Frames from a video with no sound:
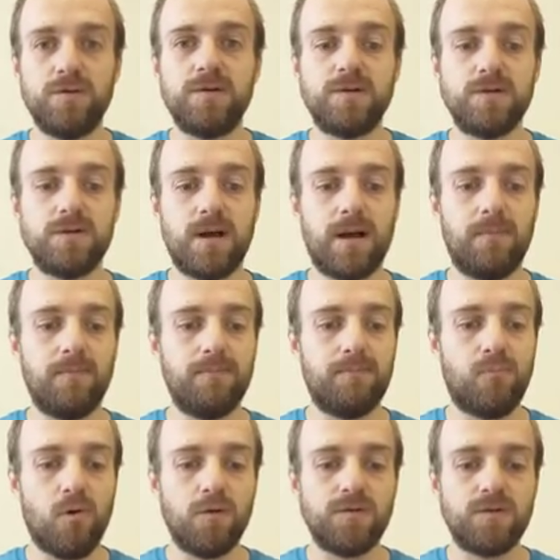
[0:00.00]
So his
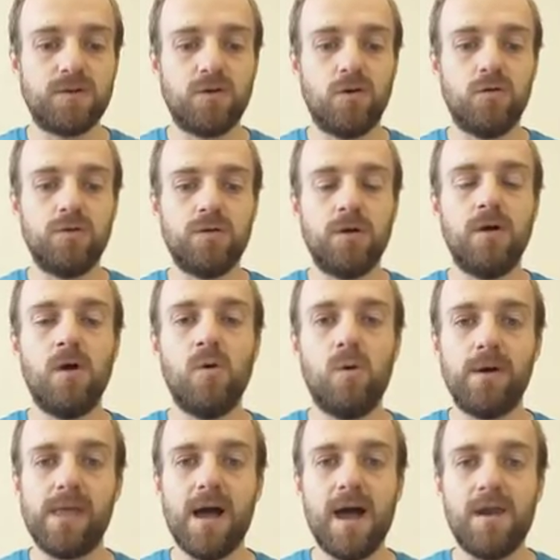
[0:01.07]
bronze coat
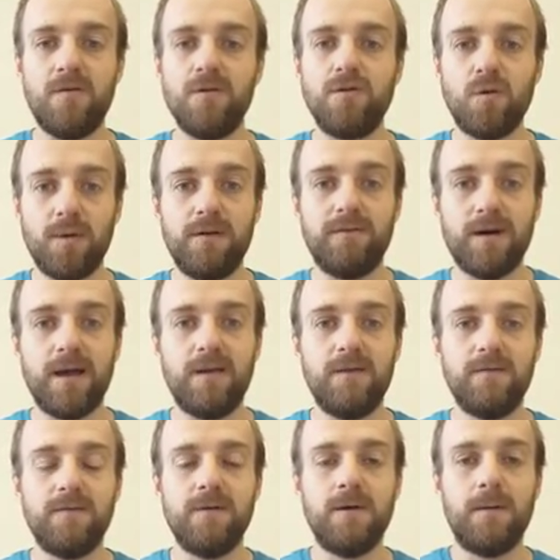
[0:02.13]
weighed
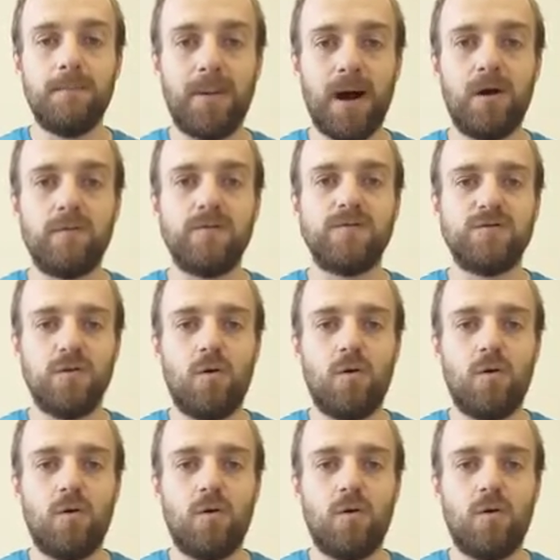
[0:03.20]
125 pounds.